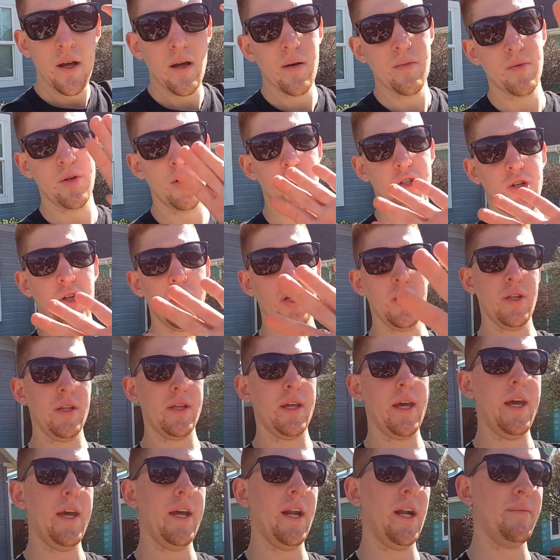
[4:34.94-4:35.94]
I'm gonna show you the
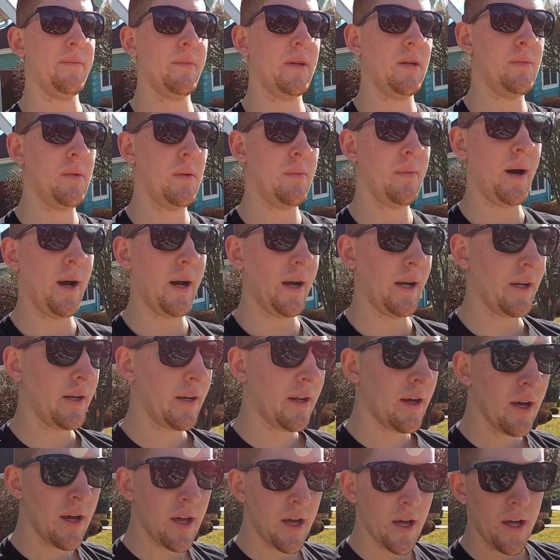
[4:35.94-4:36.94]
kit I'm gonna be
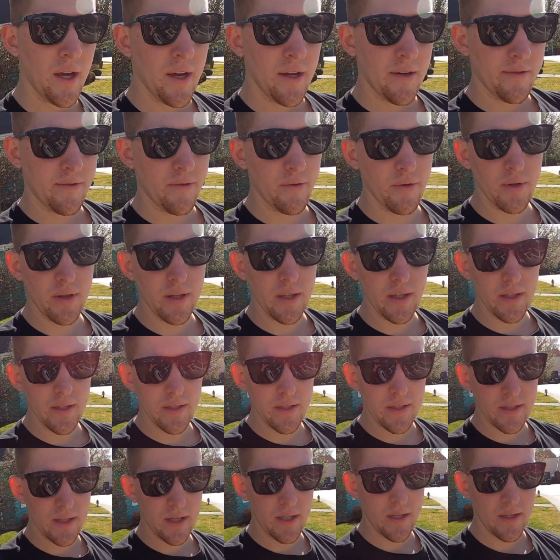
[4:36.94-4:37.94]
buying for
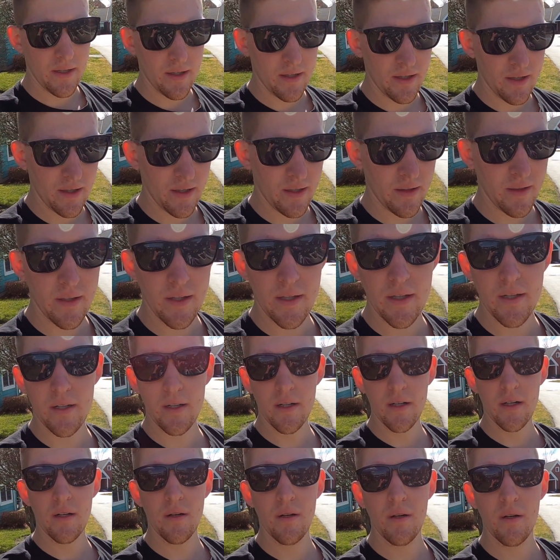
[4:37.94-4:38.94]
these, and
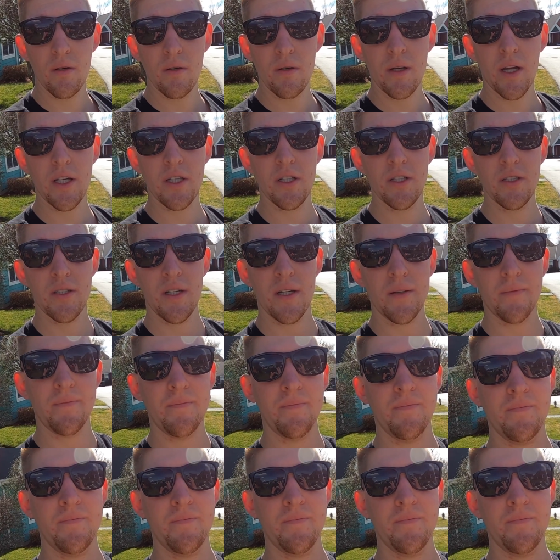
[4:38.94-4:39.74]
then catch you inside.